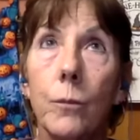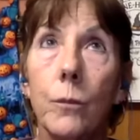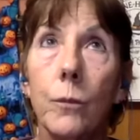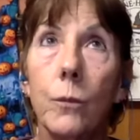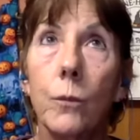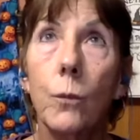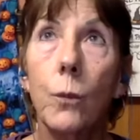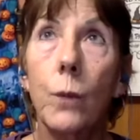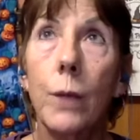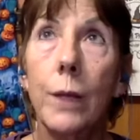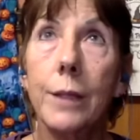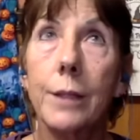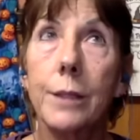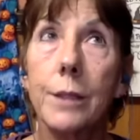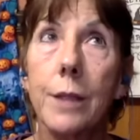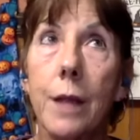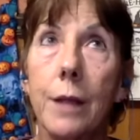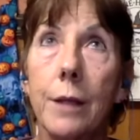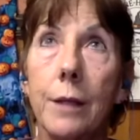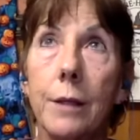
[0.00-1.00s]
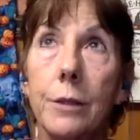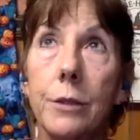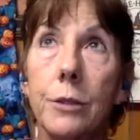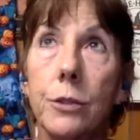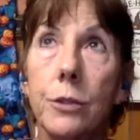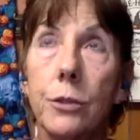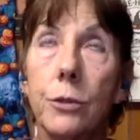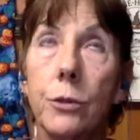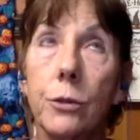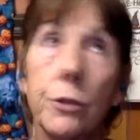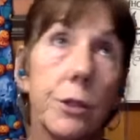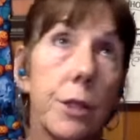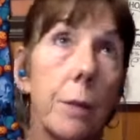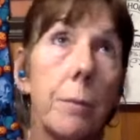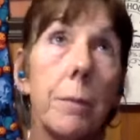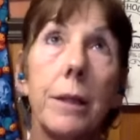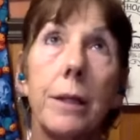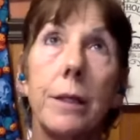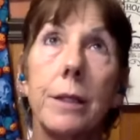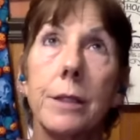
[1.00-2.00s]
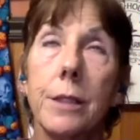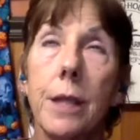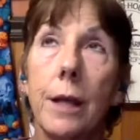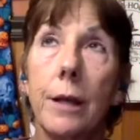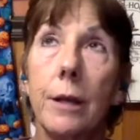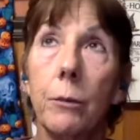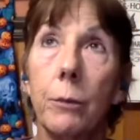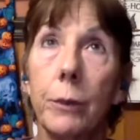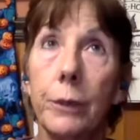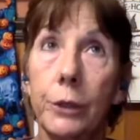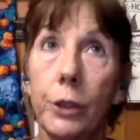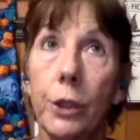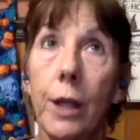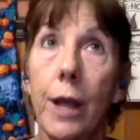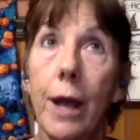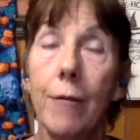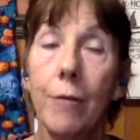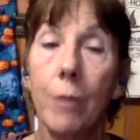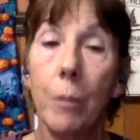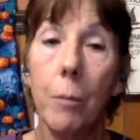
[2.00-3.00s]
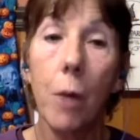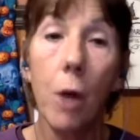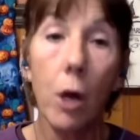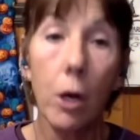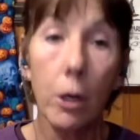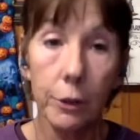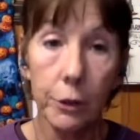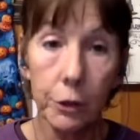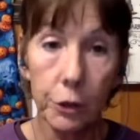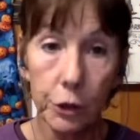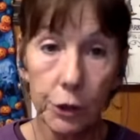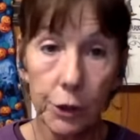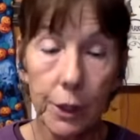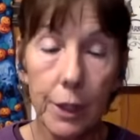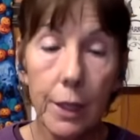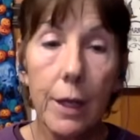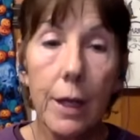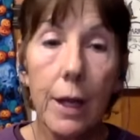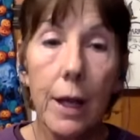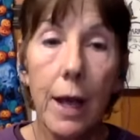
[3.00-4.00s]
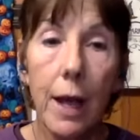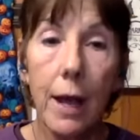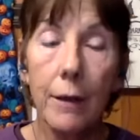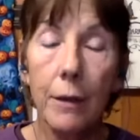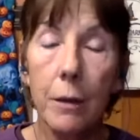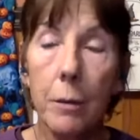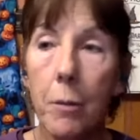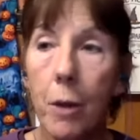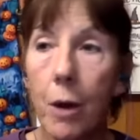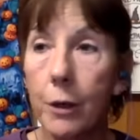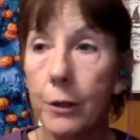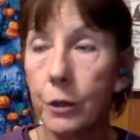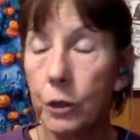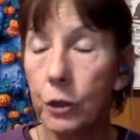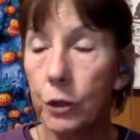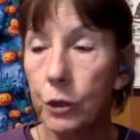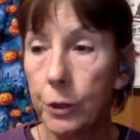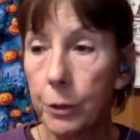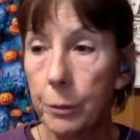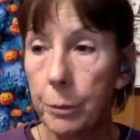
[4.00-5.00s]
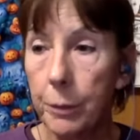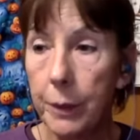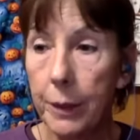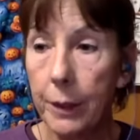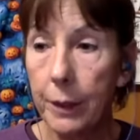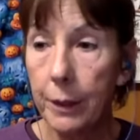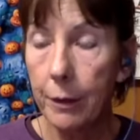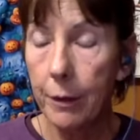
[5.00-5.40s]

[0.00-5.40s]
we decided to, or somebody decided we should have a march. And the march should be